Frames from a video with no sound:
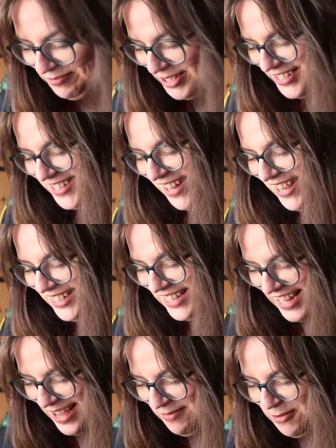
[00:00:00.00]
up the
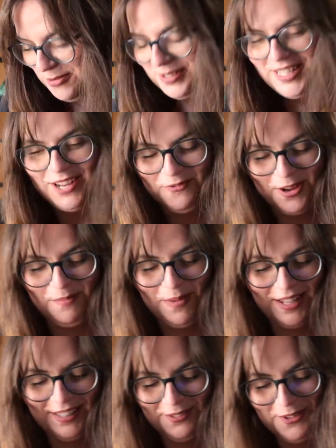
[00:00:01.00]
side now, but we'll see if we can
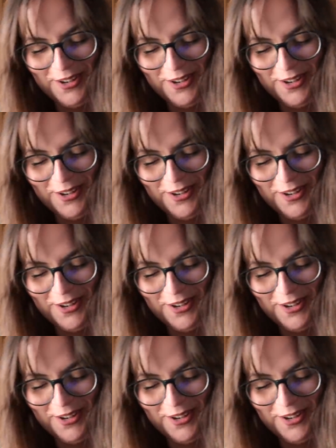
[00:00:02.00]
make this